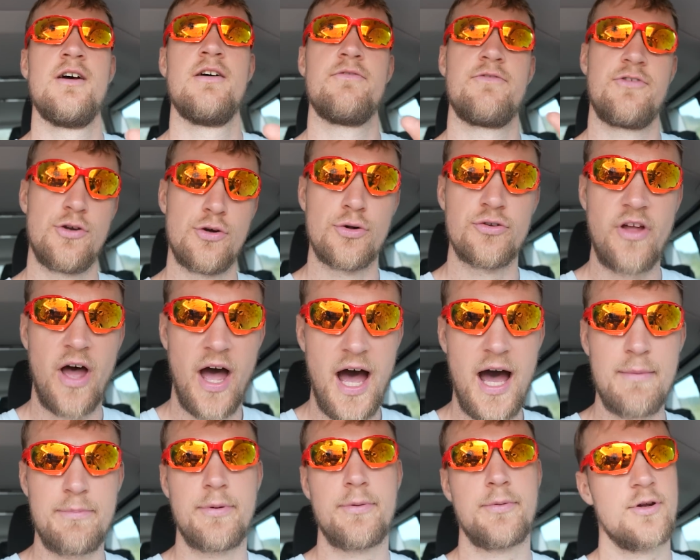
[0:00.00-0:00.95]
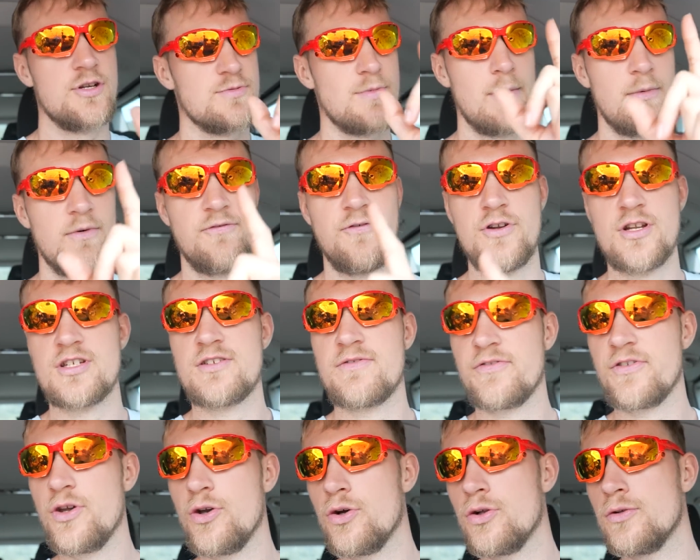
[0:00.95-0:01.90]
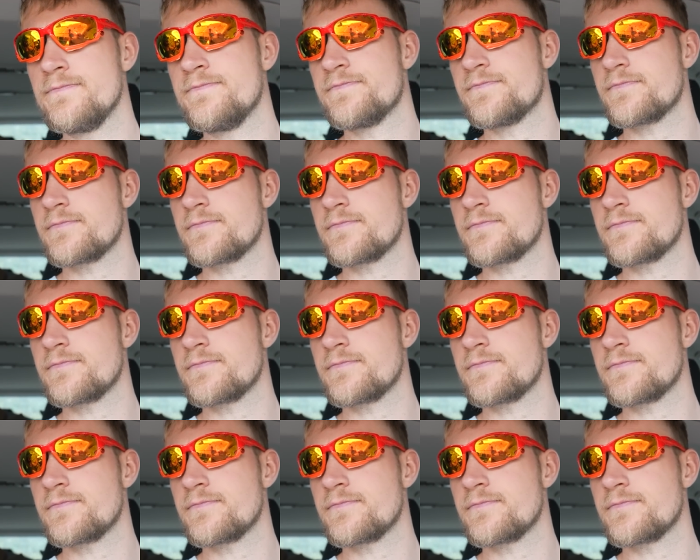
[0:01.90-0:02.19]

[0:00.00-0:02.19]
fueled up, because remember food is fuel.